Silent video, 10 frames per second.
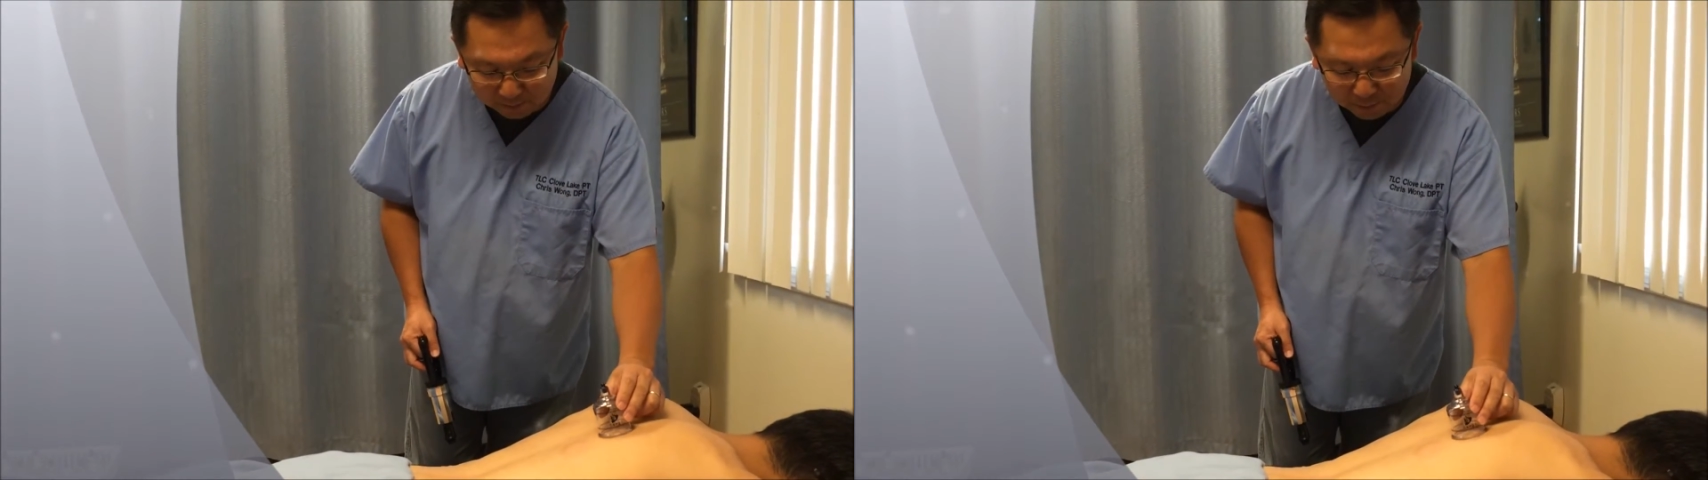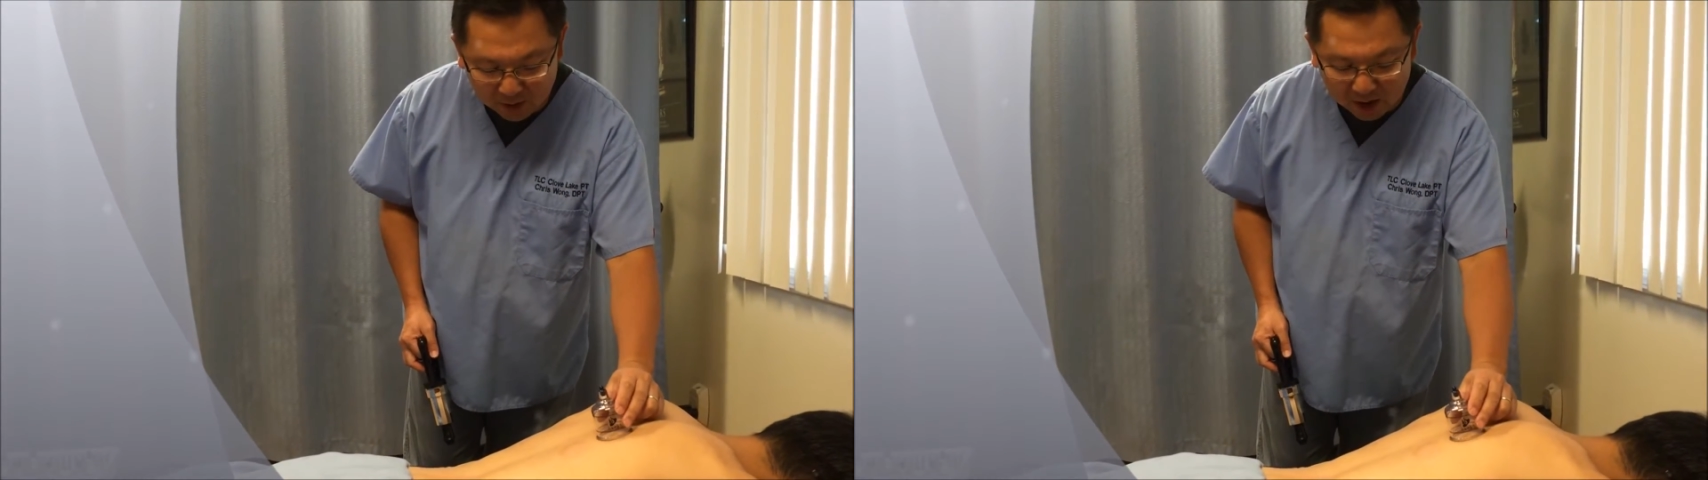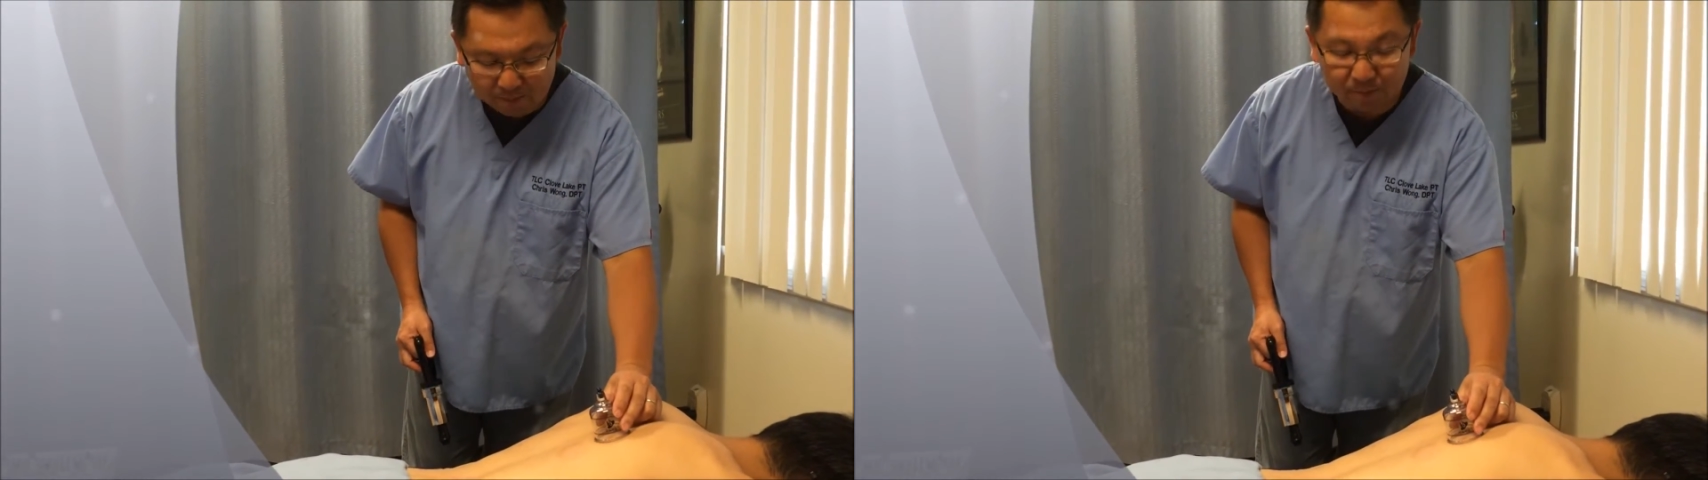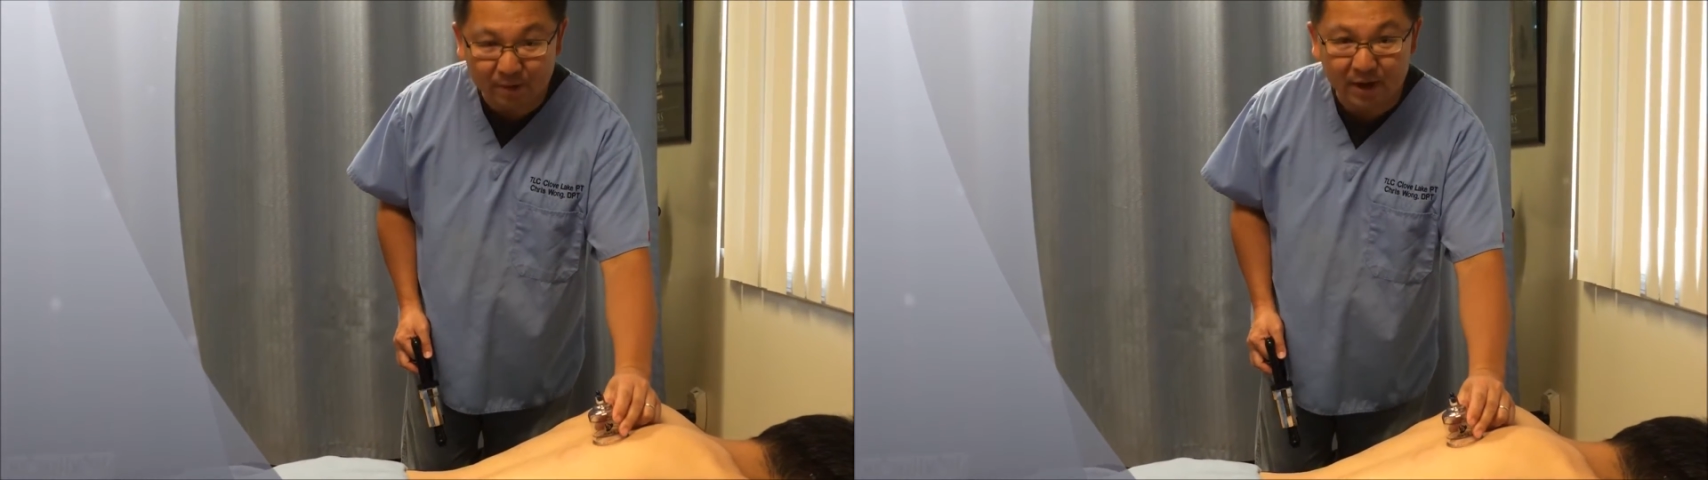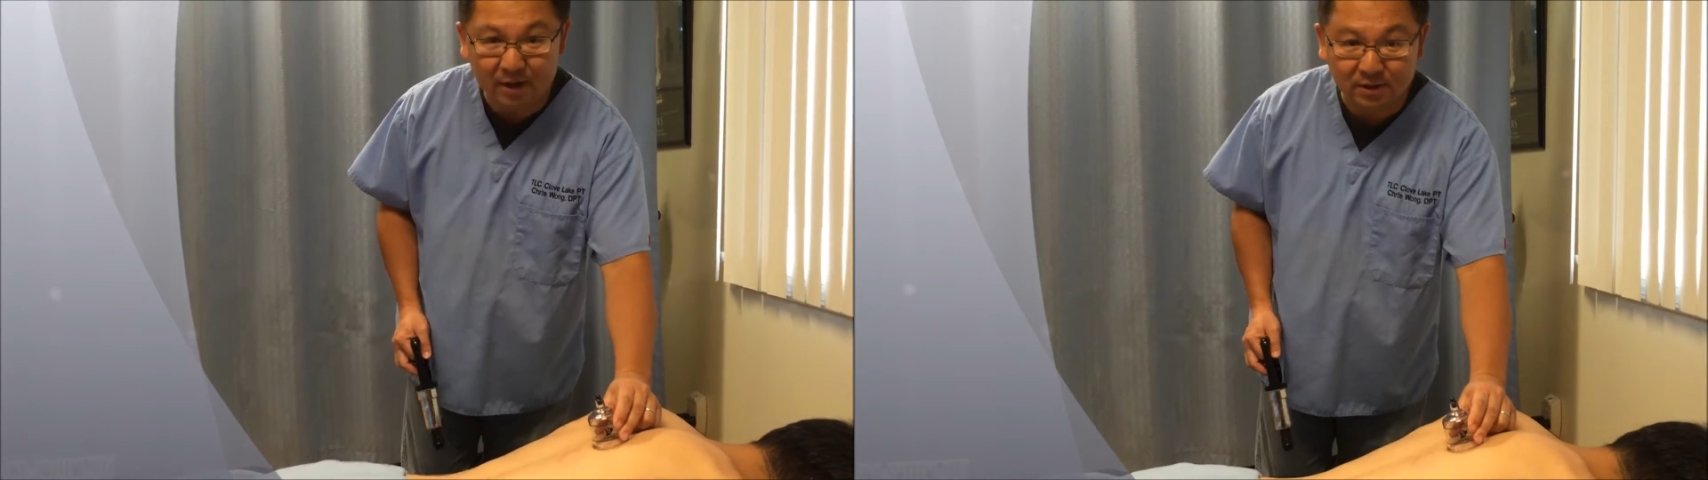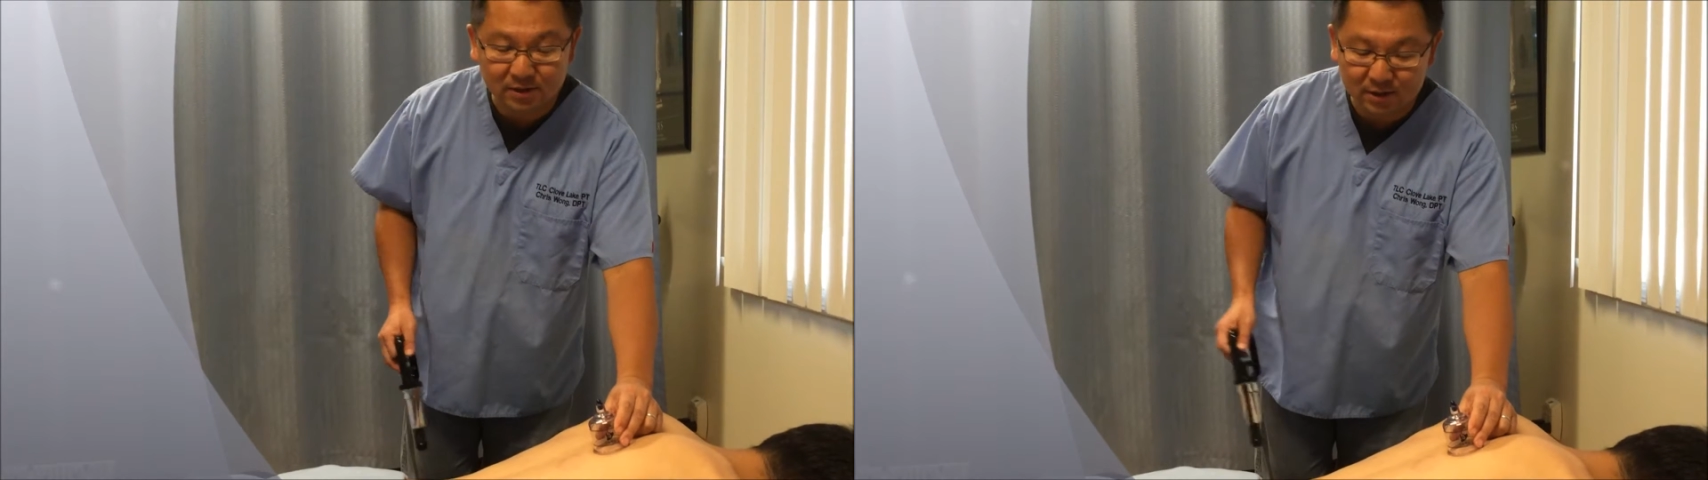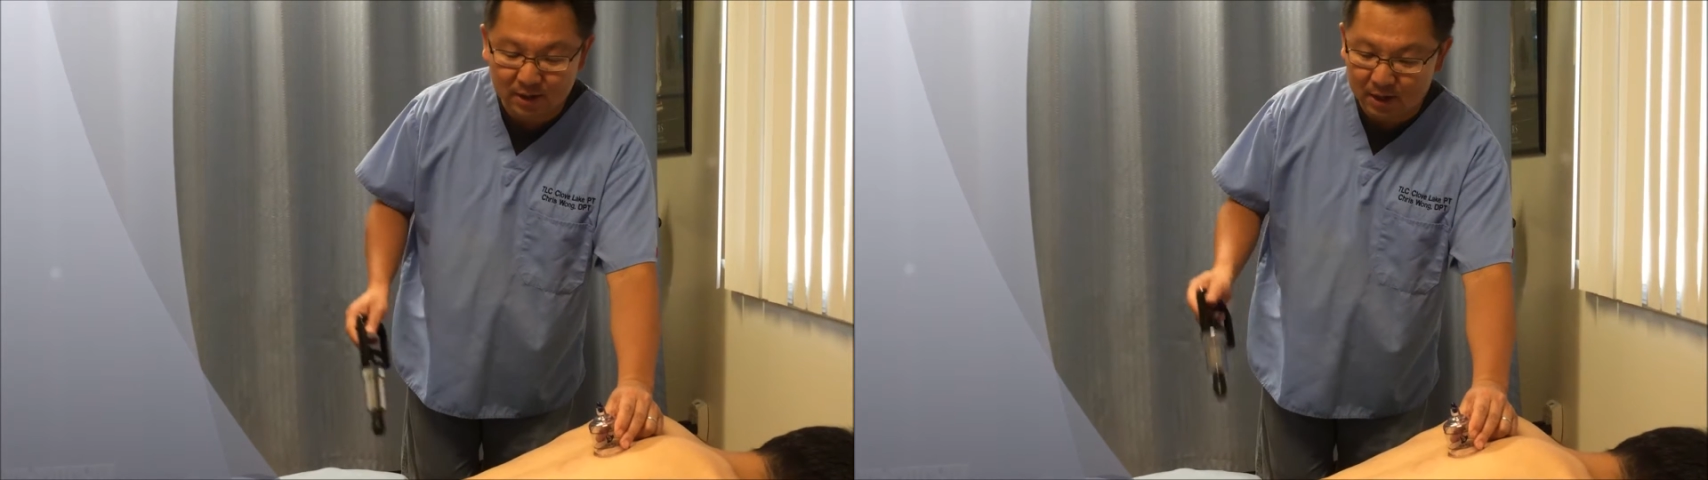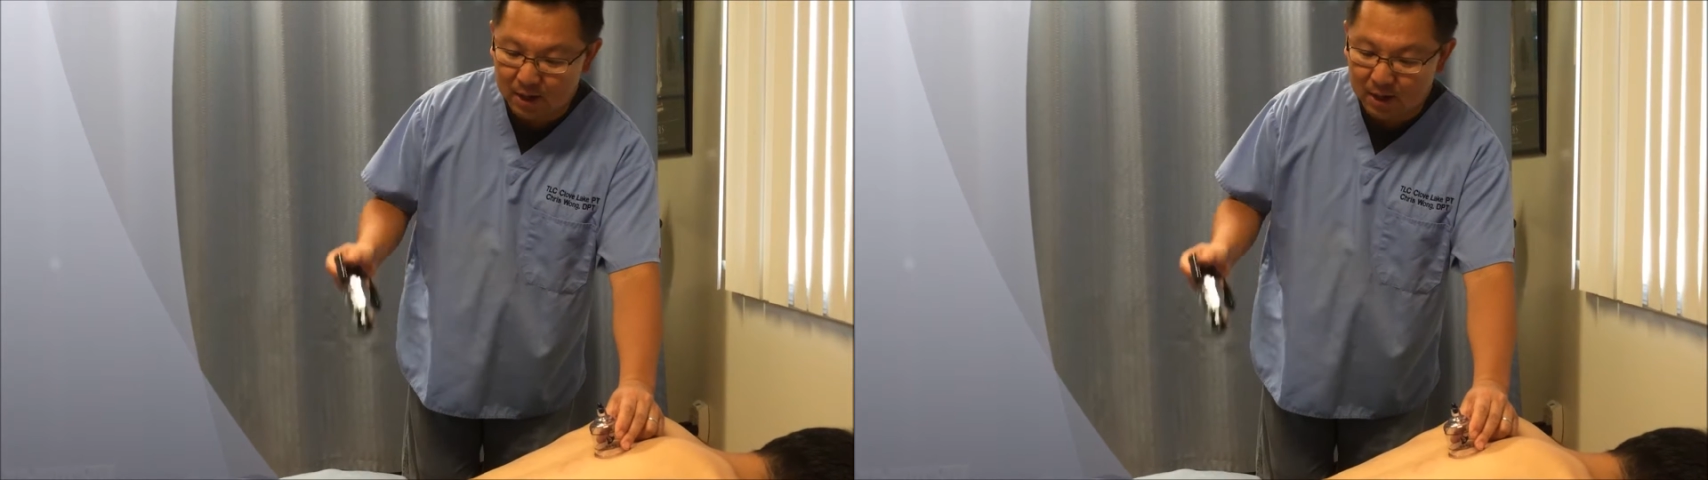problem is.